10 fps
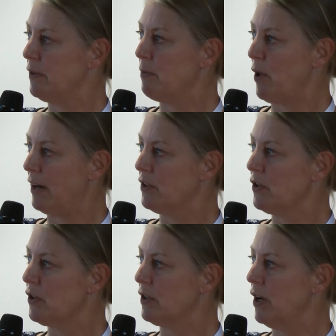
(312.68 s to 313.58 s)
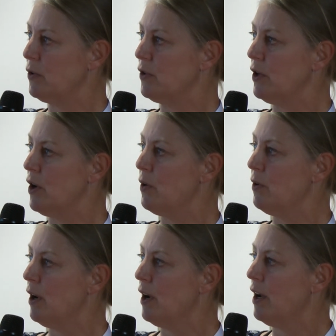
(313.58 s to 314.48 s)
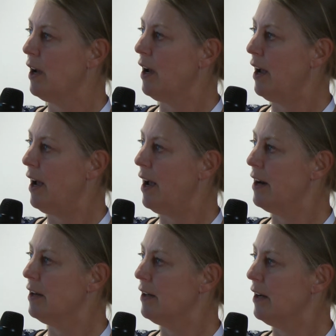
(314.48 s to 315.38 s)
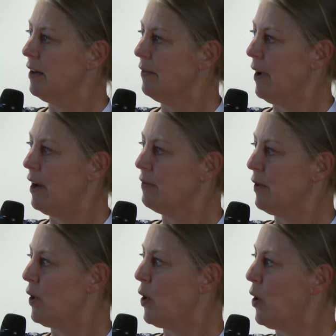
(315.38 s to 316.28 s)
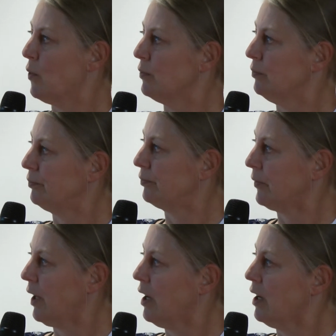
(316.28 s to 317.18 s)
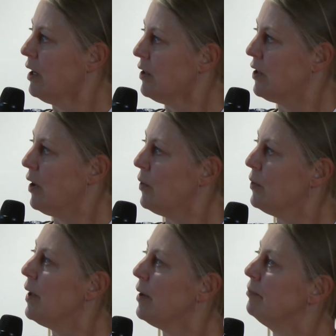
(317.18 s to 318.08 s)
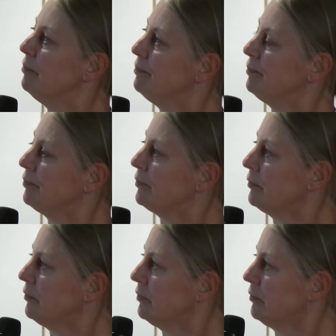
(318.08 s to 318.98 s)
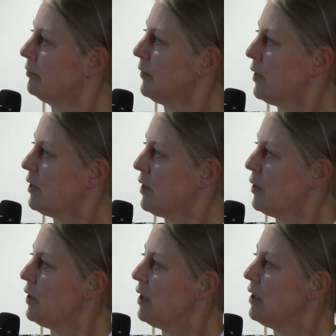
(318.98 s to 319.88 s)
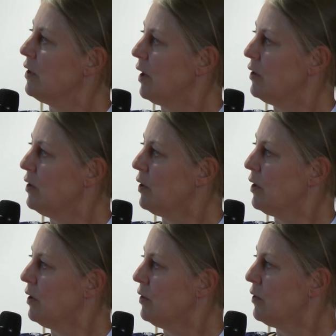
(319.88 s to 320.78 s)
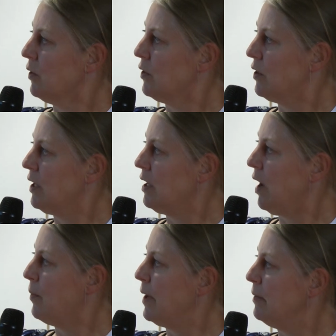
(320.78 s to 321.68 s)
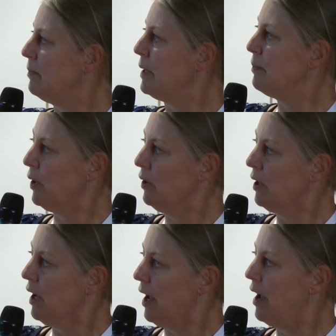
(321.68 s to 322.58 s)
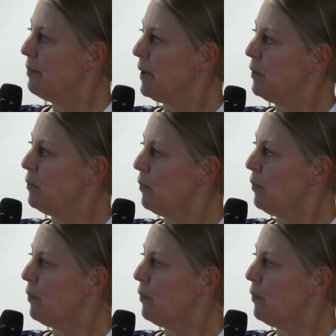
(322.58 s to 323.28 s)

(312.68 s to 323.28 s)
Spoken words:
practices close to you, and for your own. So so you can see how many people have been